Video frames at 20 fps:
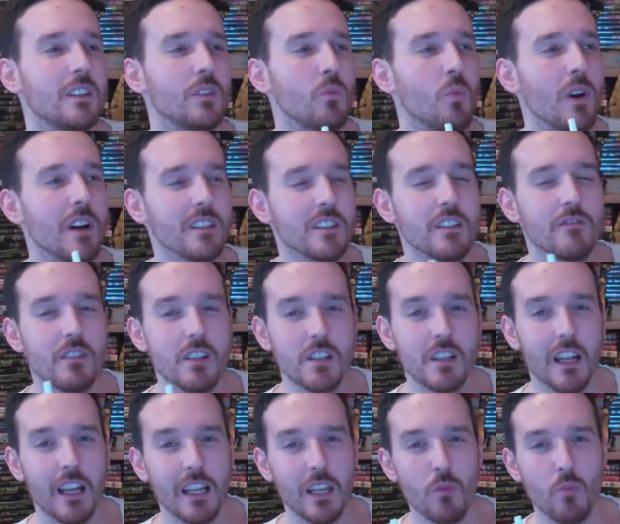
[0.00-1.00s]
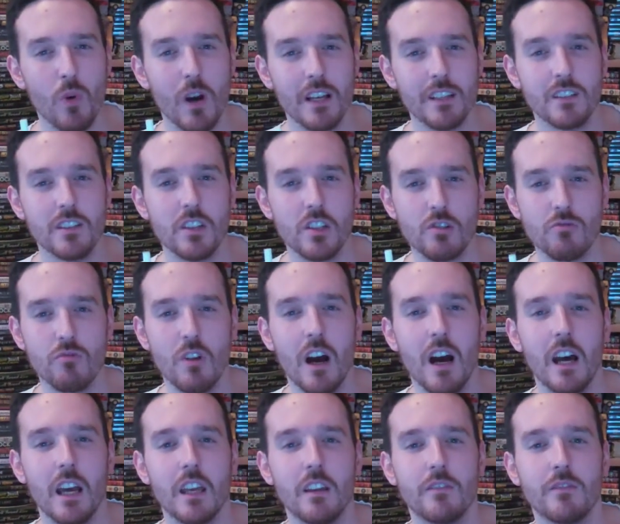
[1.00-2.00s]
Where's the originality? Where's the
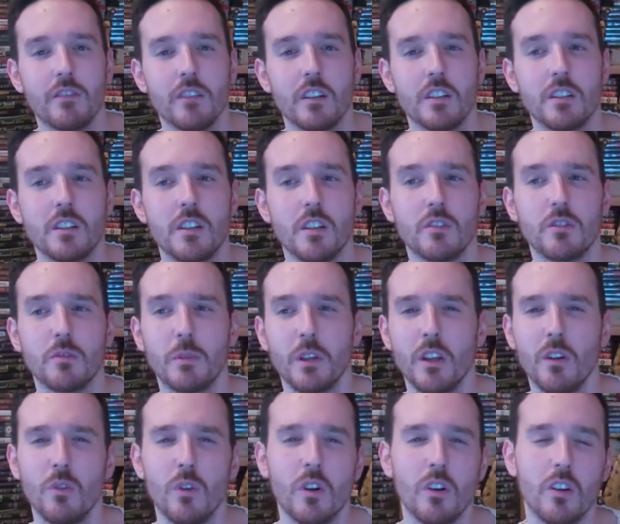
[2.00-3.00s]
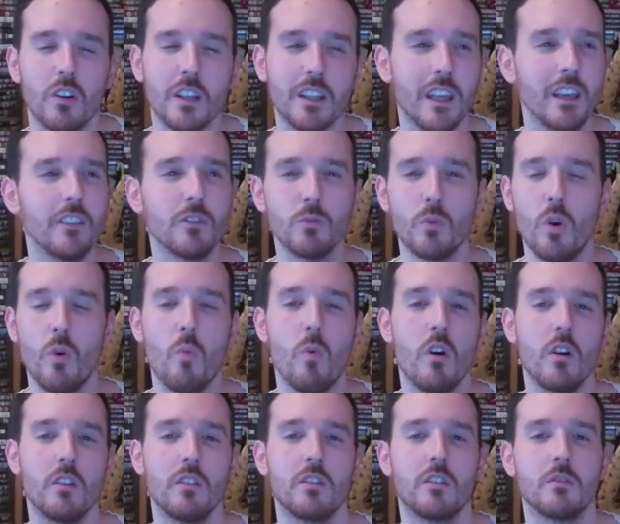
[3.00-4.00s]
drive to do something new? Gears of War
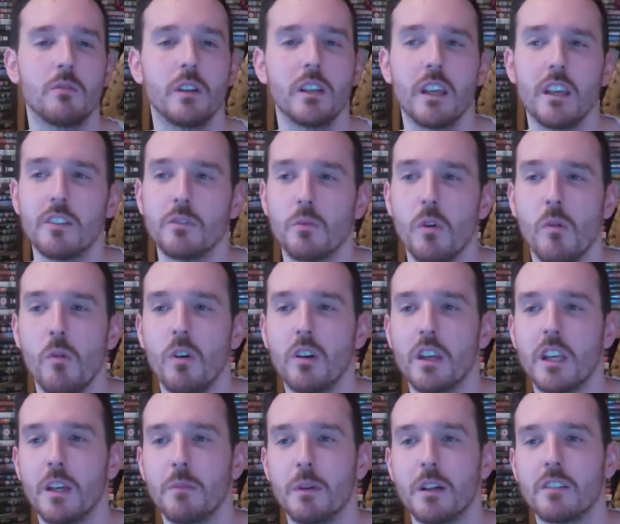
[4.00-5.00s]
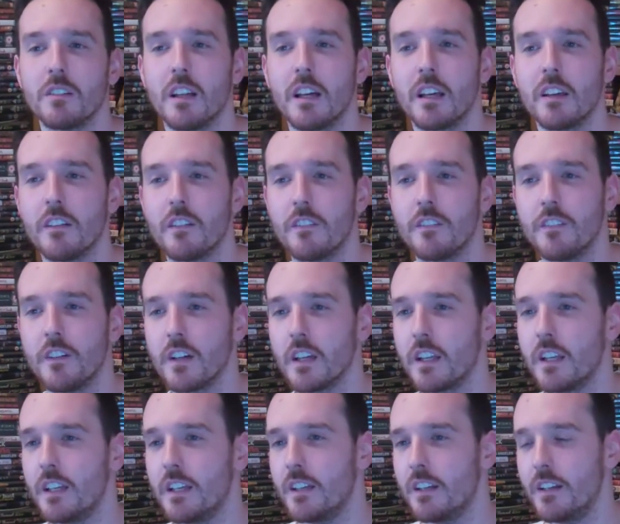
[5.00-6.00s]
one, when Gears of War one came out, like,
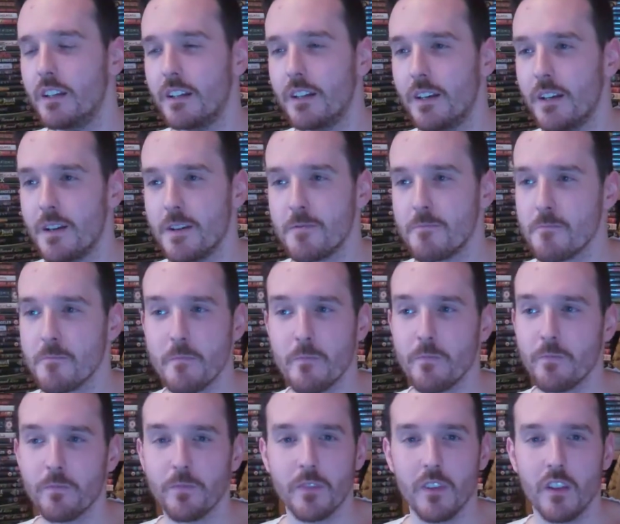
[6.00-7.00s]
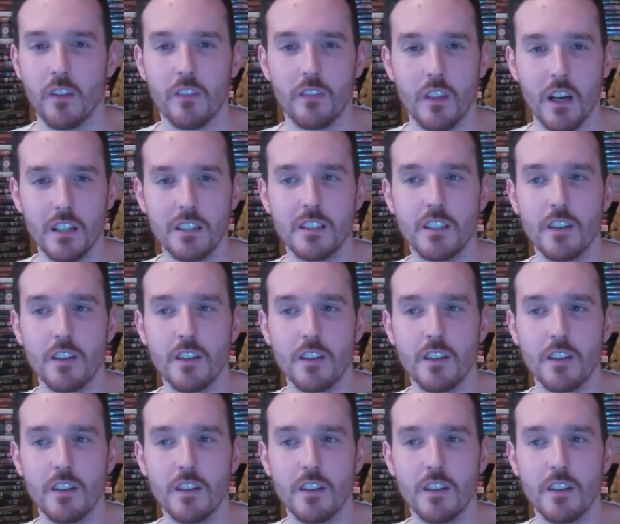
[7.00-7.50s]
fucking that